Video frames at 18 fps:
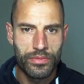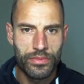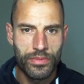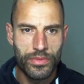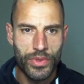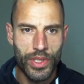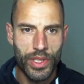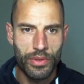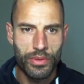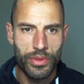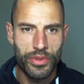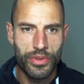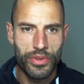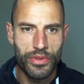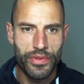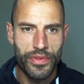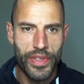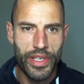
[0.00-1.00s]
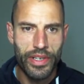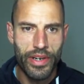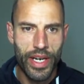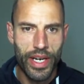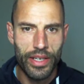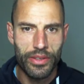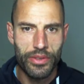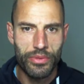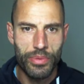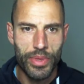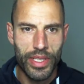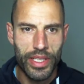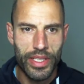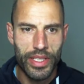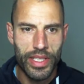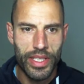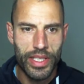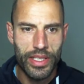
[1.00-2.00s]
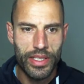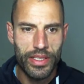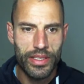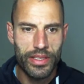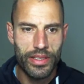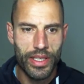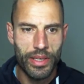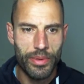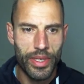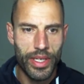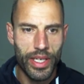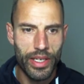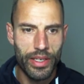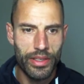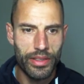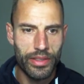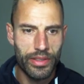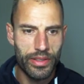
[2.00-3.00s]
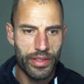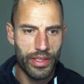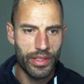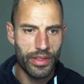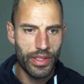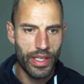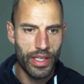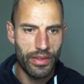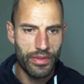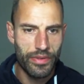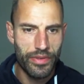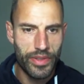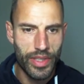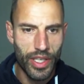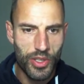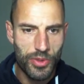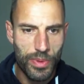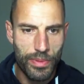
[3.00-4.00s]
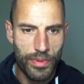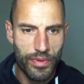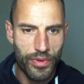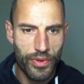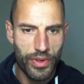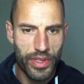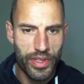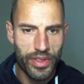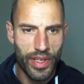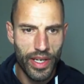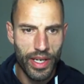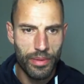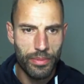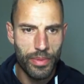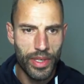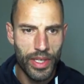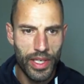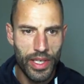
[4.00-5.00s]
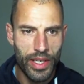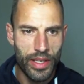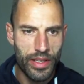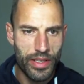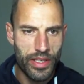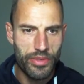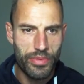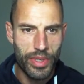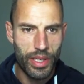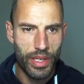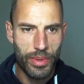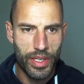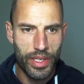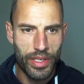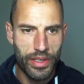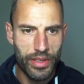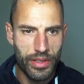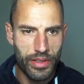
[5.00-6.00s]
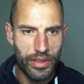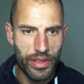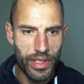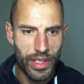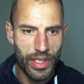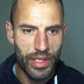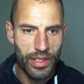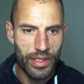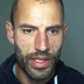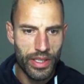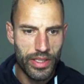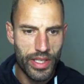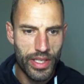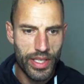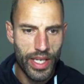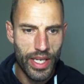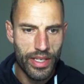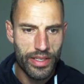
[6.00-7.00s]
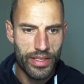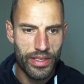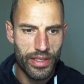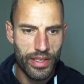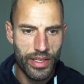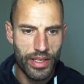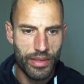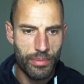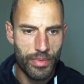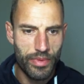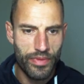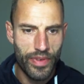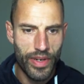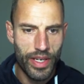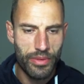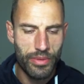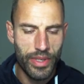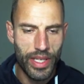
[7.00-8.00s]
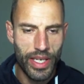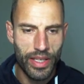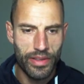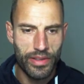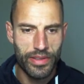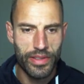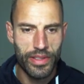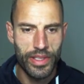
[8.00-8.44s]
So it will soon figure out what it needs. There we go. So it kind of tells me before the time, this is what I'm going to do. So I say, yes, I'm fine with that.